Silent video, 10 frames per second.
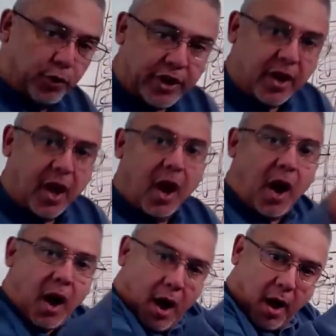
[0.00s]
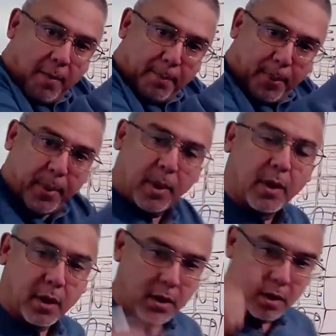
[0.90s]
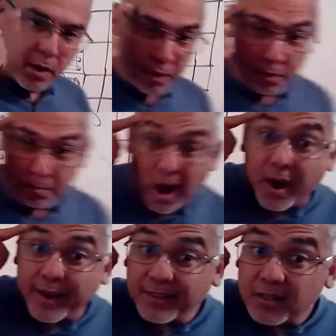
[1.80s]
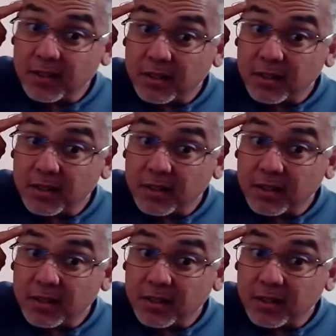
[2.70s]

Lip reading: it up in your mind,